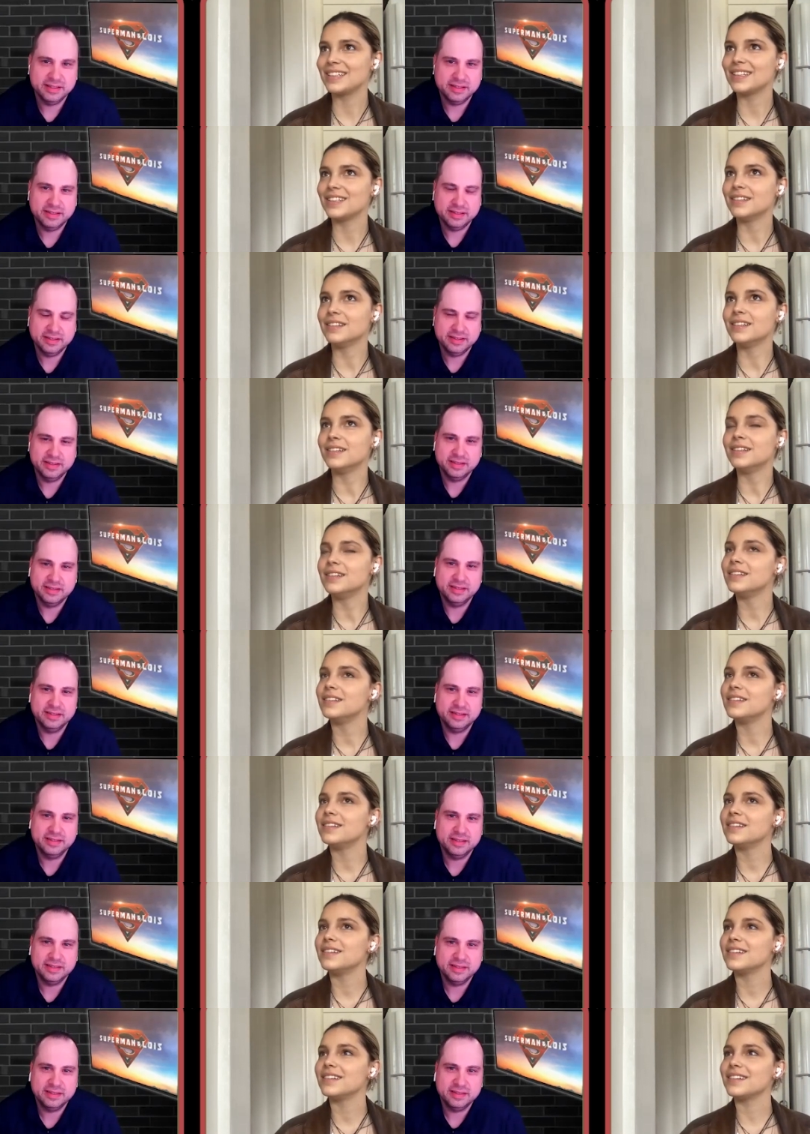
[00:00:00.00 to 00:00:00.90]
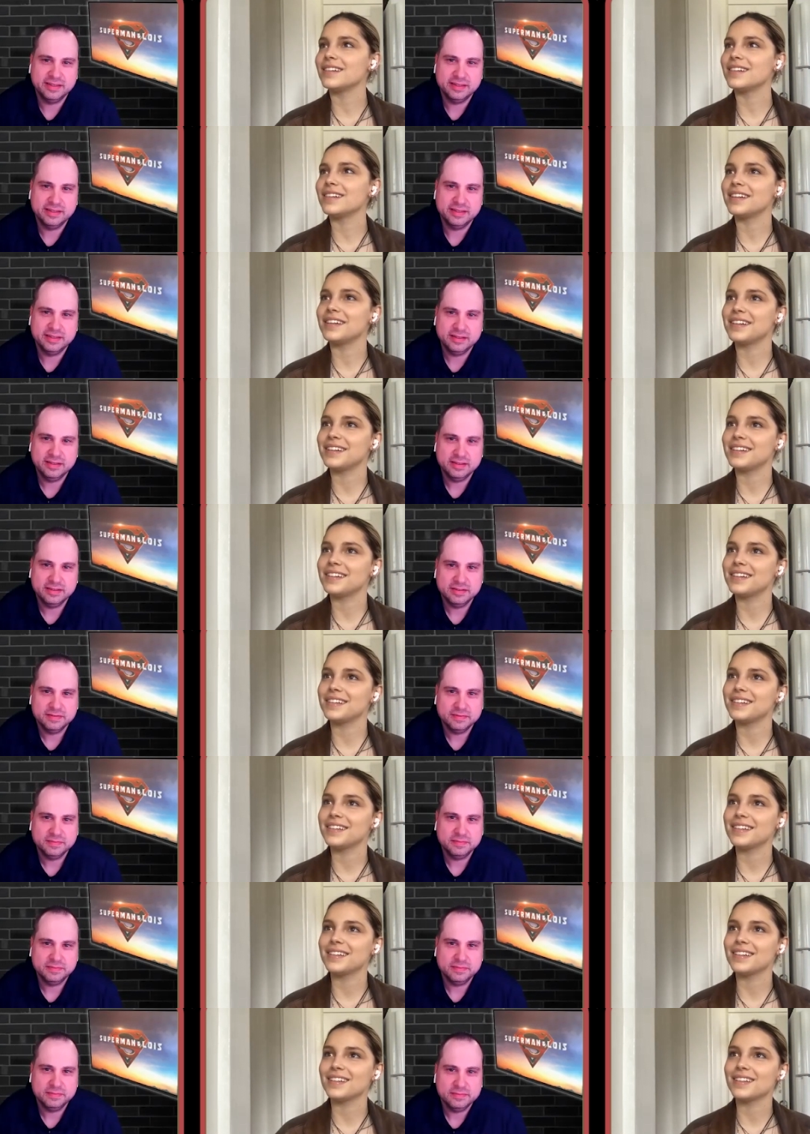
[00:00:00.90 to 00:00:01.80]

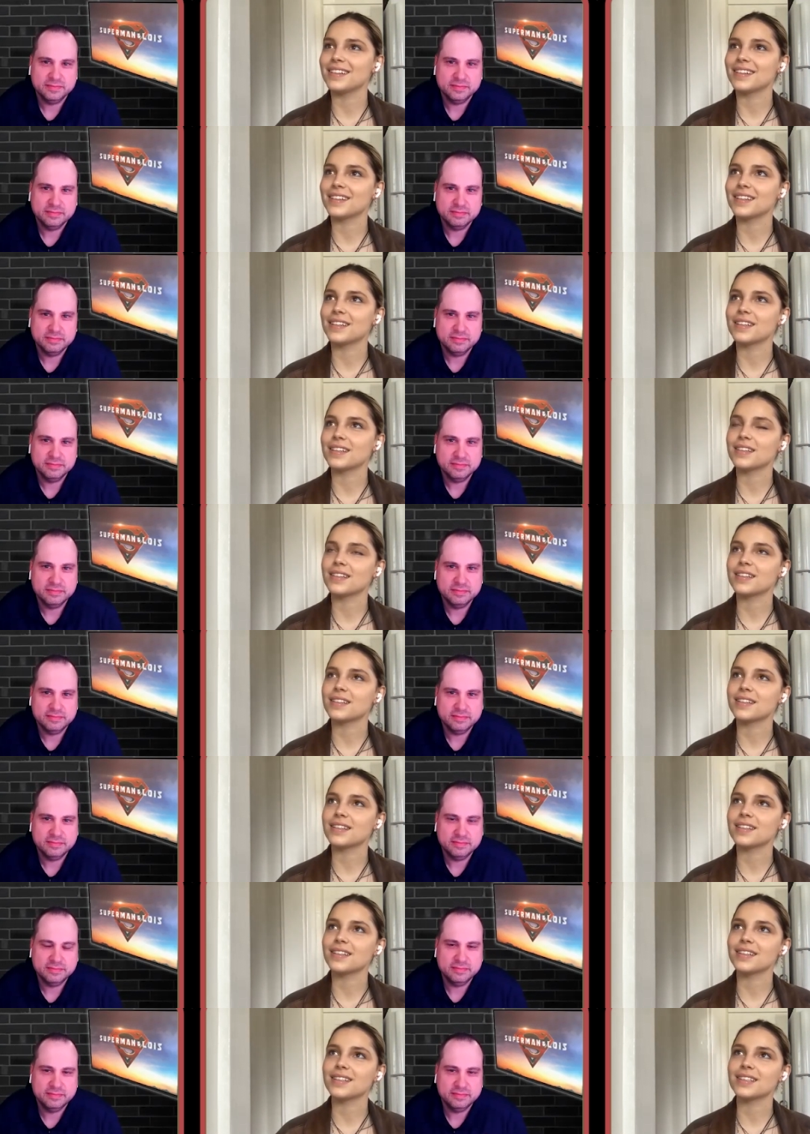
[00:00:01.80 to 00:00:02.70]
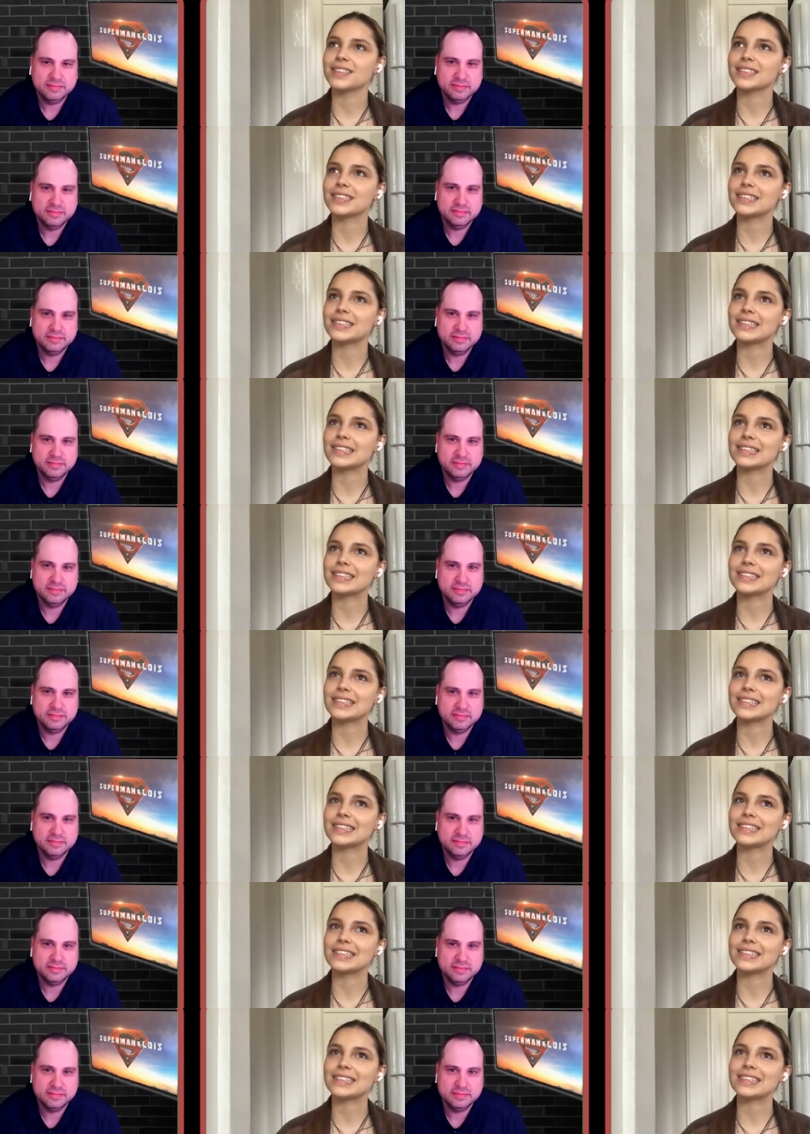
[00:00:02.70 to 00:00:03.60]

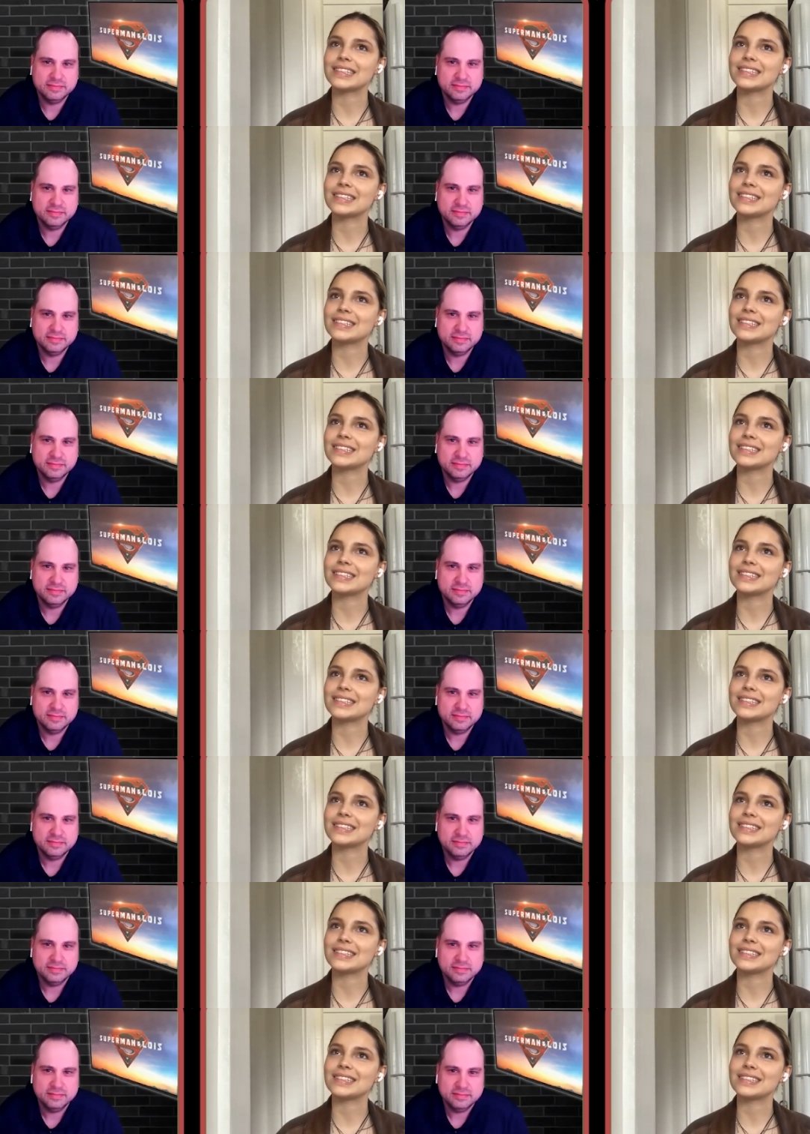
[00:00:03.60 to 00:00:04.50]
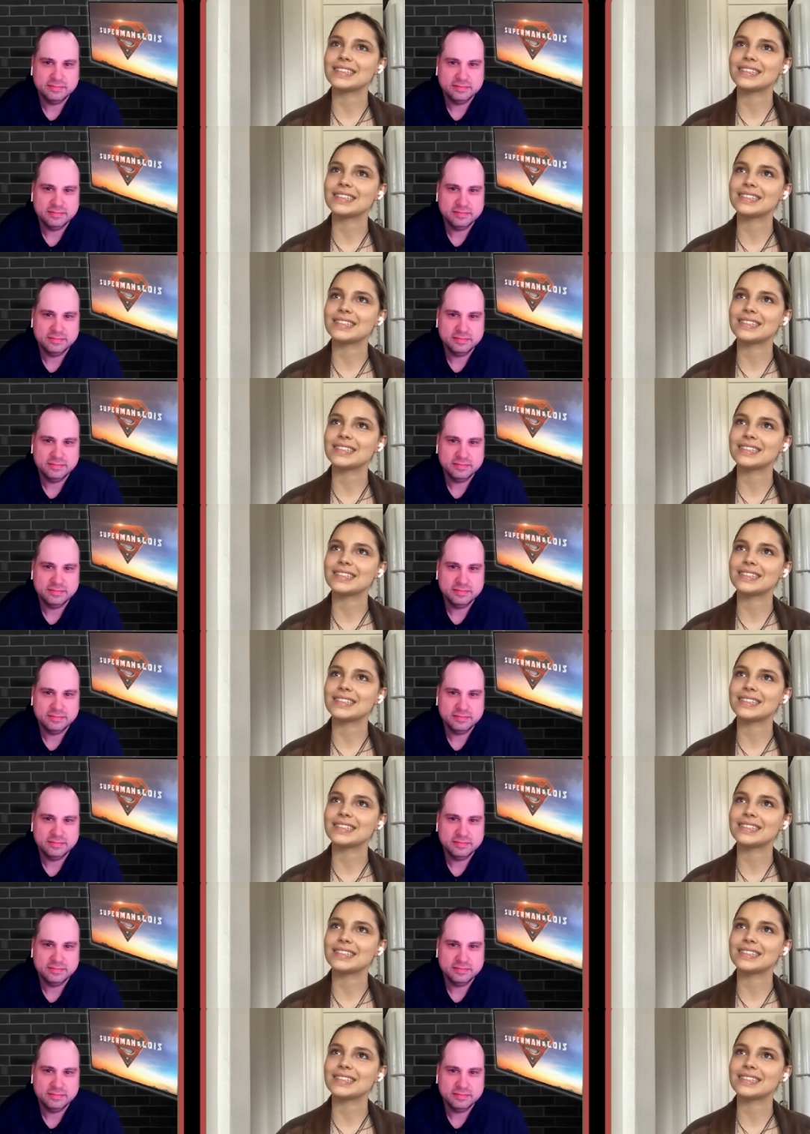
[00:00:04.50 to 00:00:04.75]
(no one is talking)